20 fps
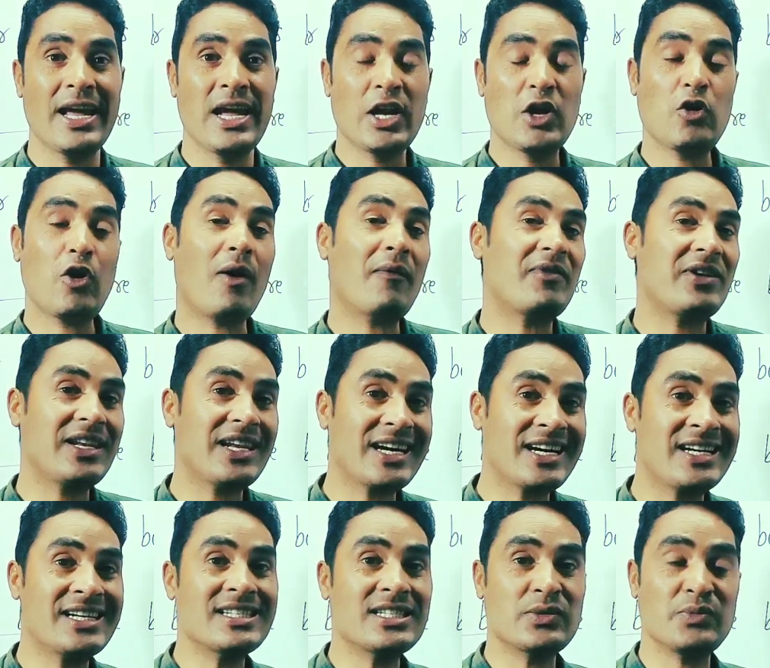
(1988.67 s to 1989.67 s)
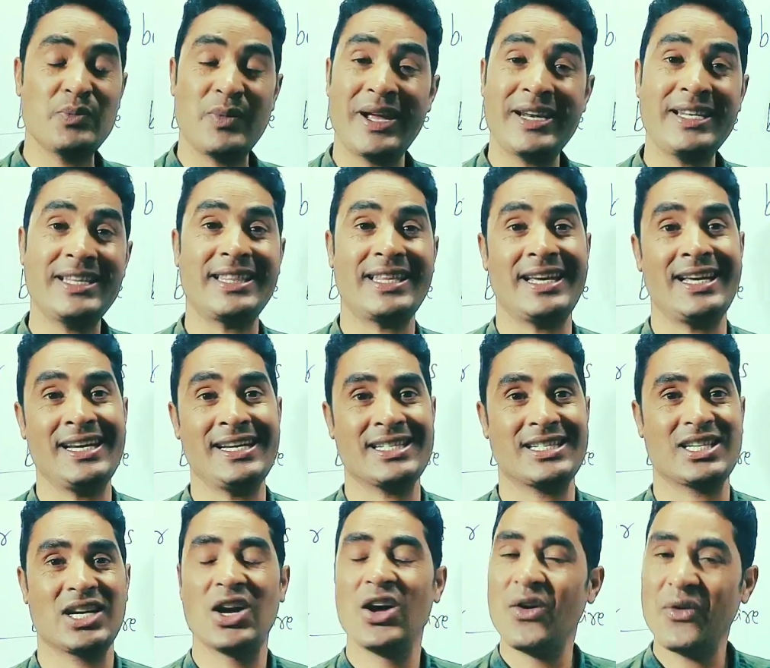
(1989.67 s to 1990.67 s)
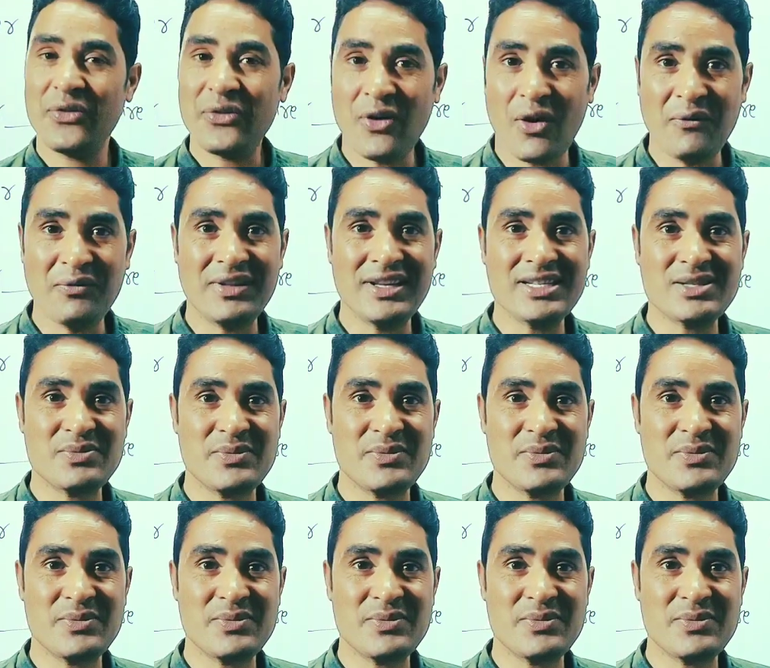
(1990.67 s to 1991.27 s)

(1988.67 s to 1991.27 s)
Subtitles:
You have learned many things from this